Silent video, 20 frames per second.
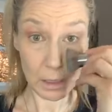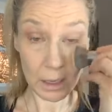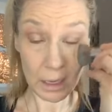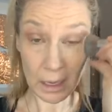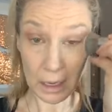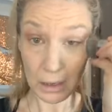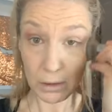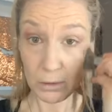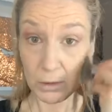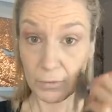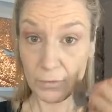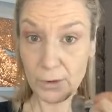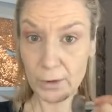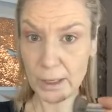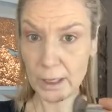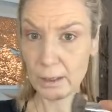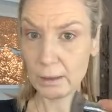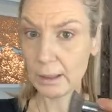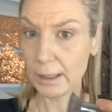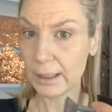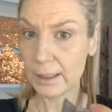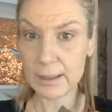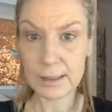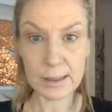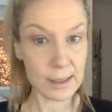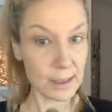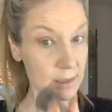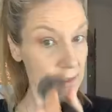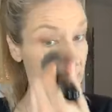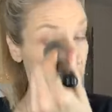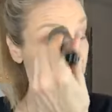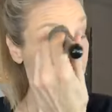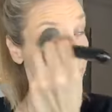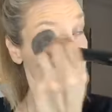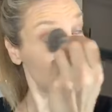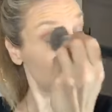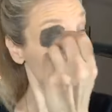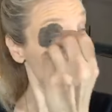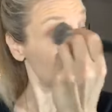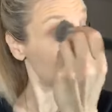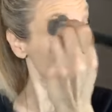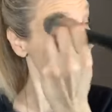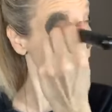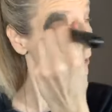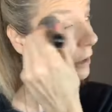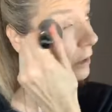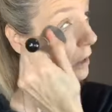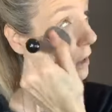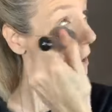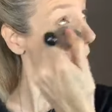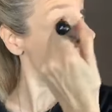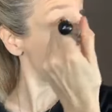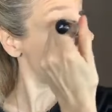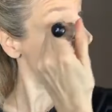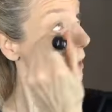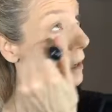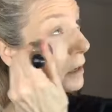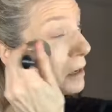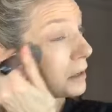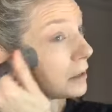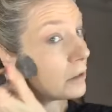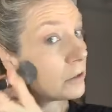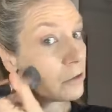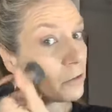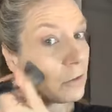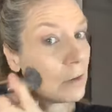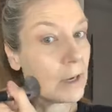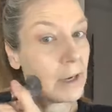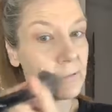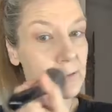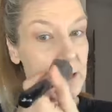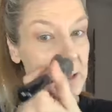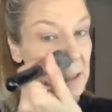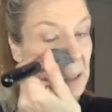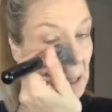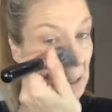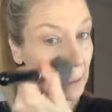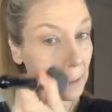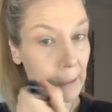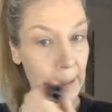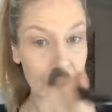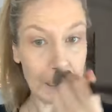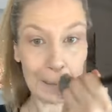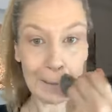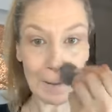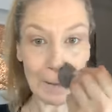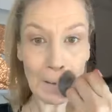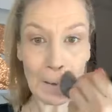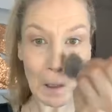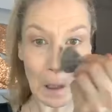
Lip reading: I don't know if I'll get like a 16-footer and drive to Atlanta.